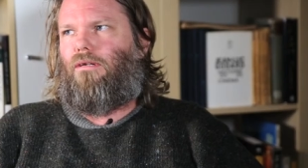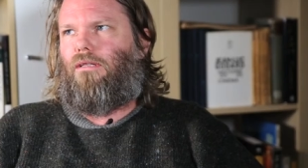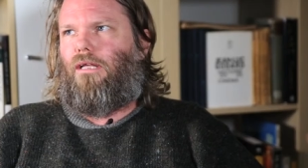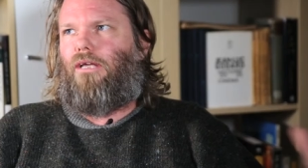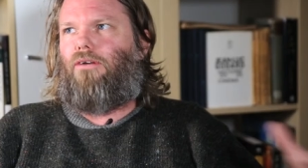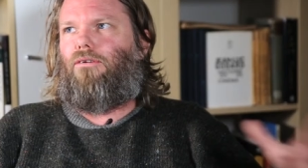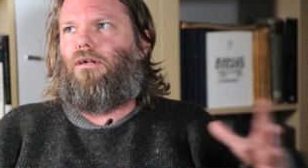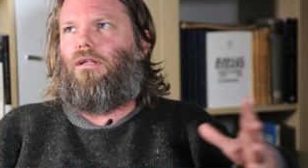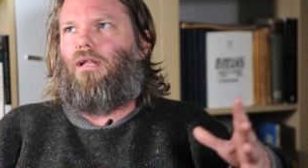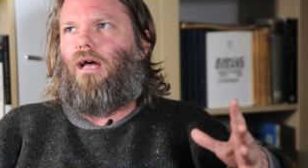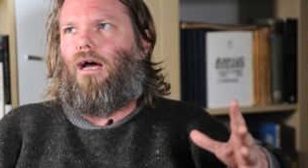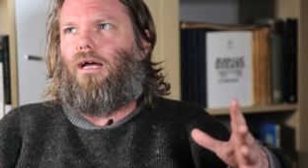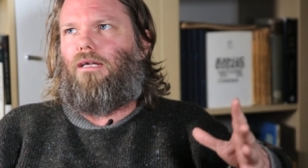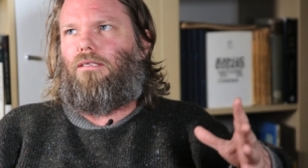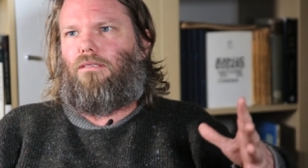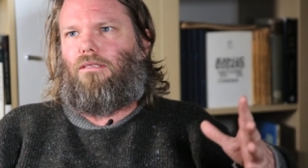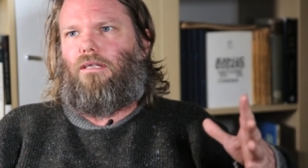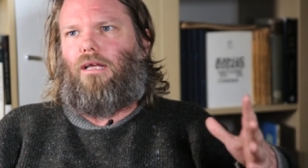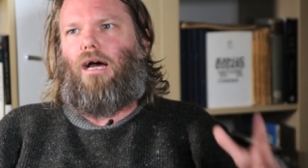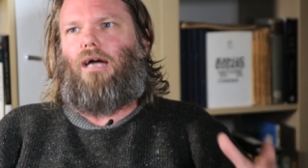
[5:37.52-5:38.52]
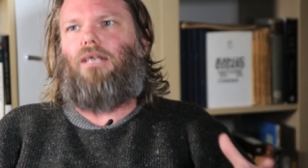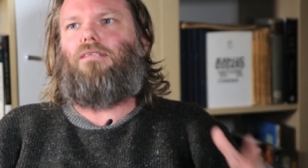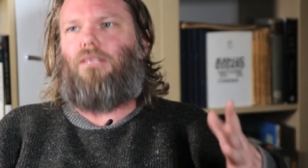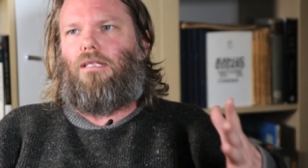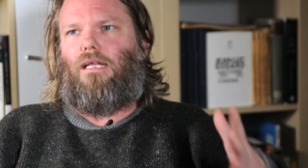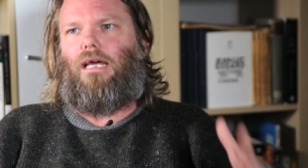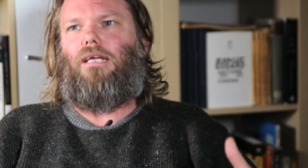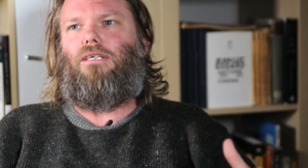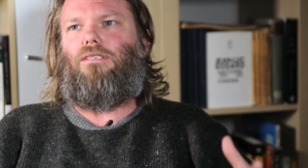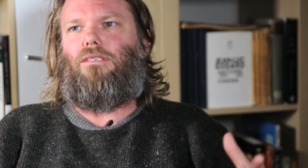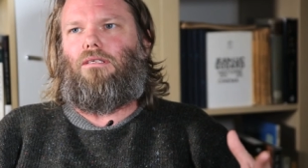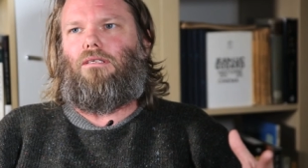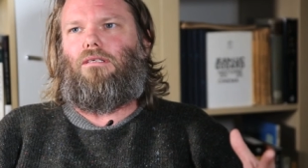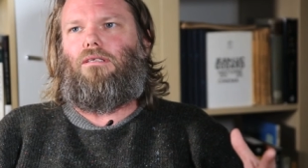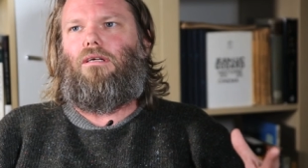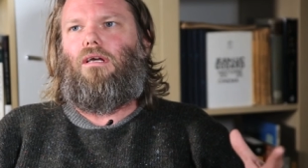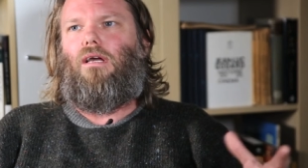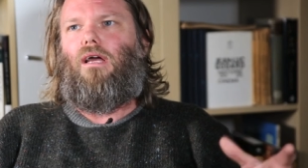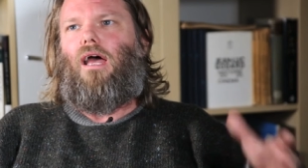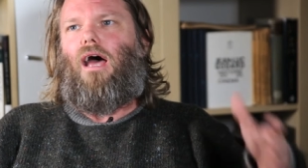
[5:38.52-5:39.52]
of literalized the
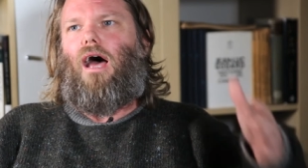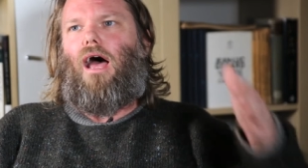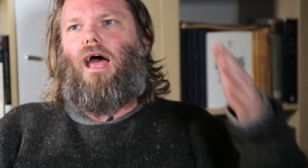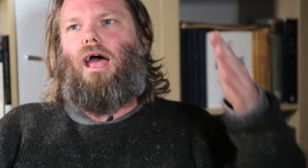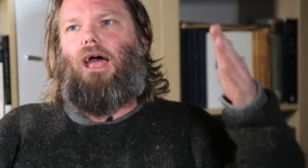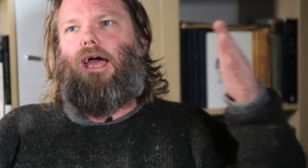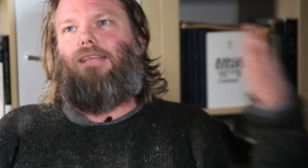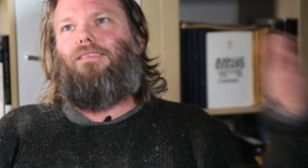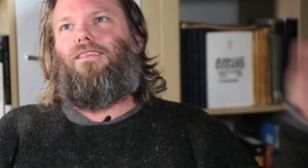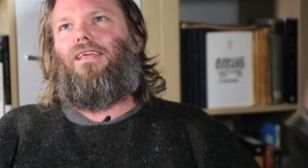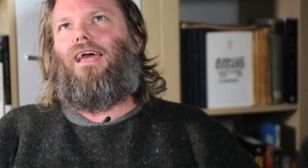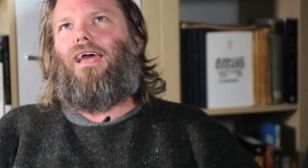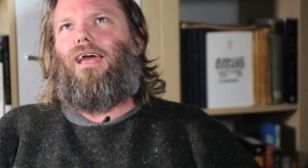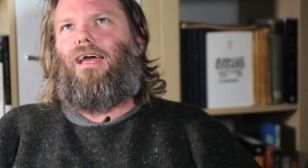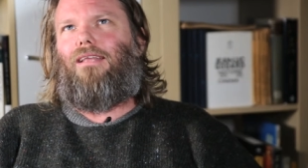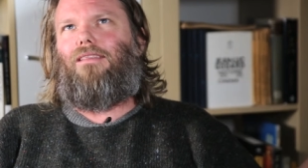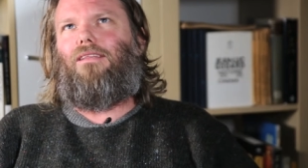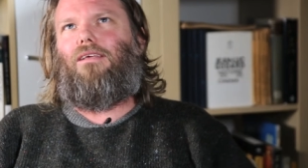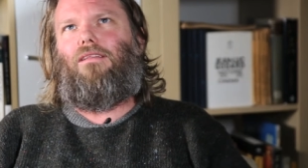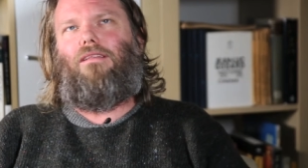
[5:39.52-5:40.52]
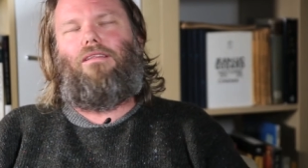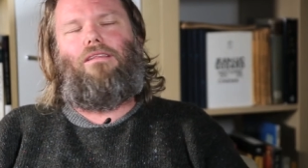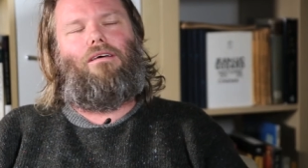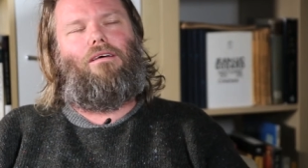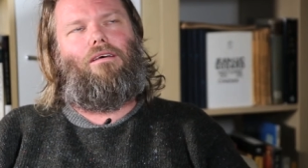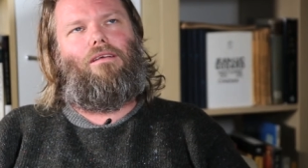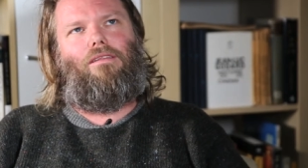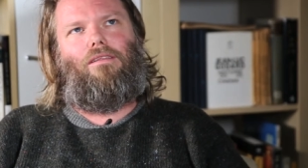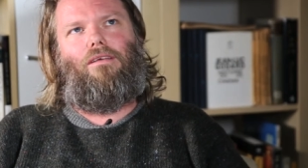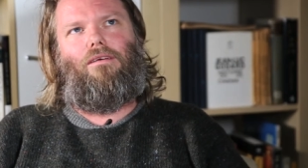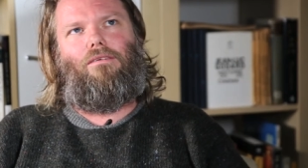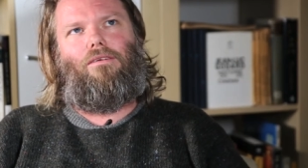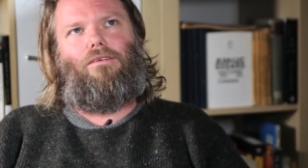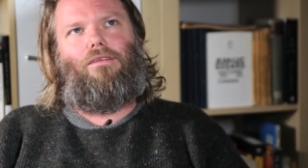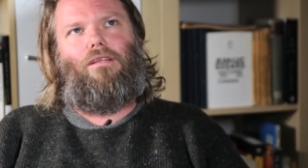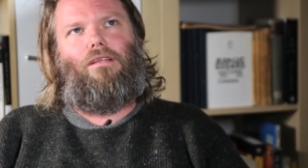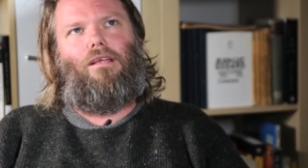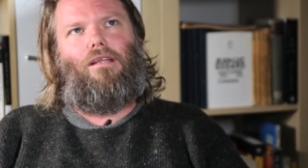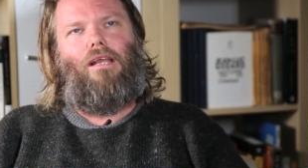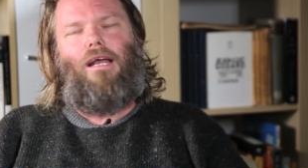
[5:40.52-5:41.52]
isolation, and and the the, the
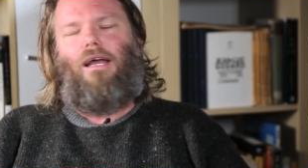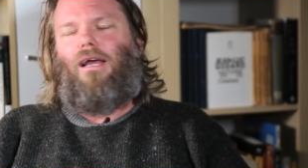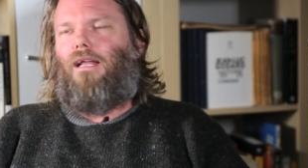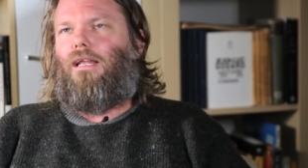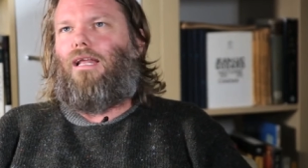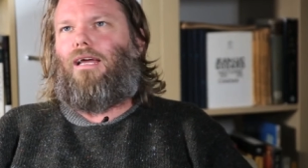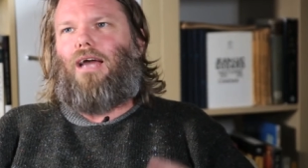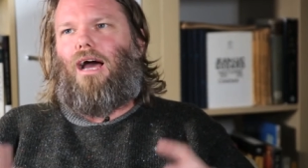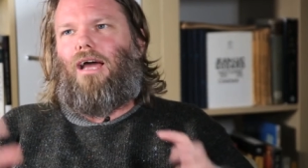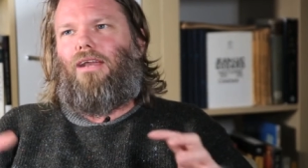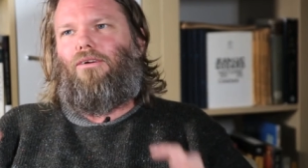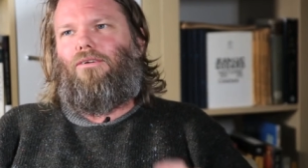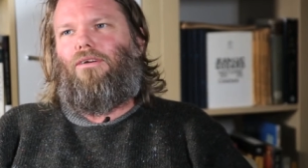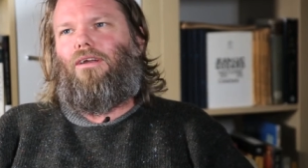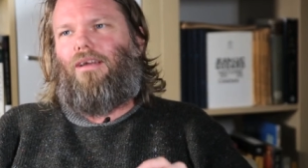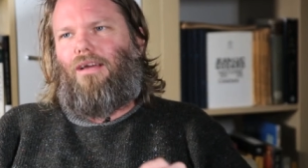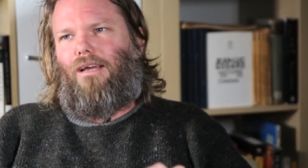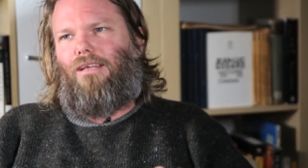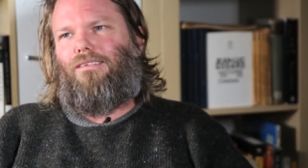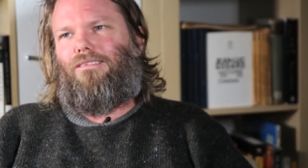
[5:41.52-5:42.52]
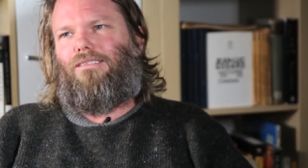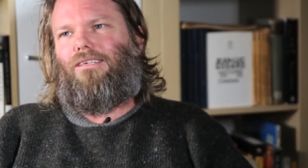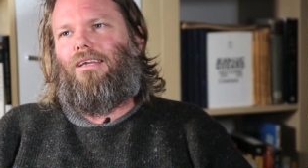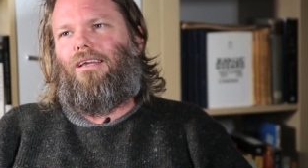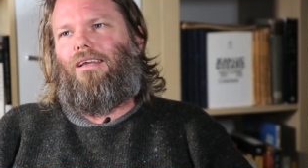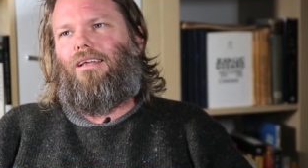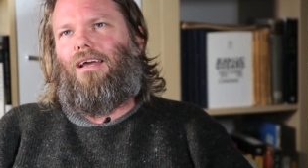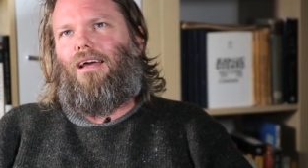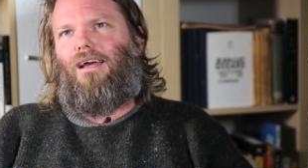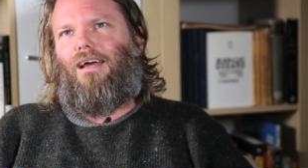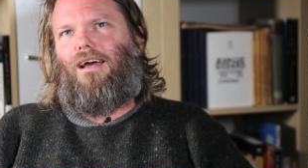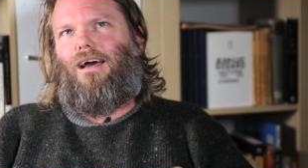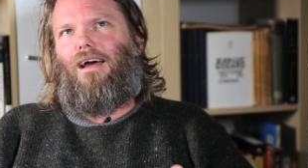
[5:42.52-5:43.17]
like, I don't see.